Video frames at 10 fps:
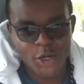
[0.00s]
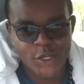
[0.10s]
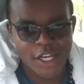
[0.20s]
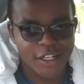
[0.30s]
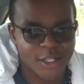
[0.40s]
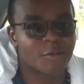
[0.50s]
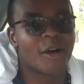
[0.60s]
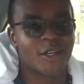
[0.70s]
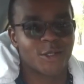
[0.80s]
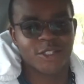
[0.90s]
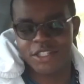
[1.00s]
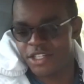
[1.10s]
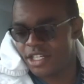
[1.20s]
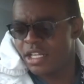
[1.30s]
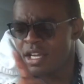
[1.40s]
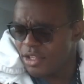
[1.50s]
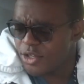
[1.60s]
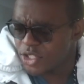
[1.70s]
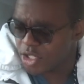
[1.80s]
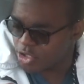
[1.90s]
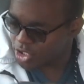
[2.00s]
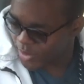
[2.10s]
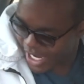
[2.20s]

younger models could. There's also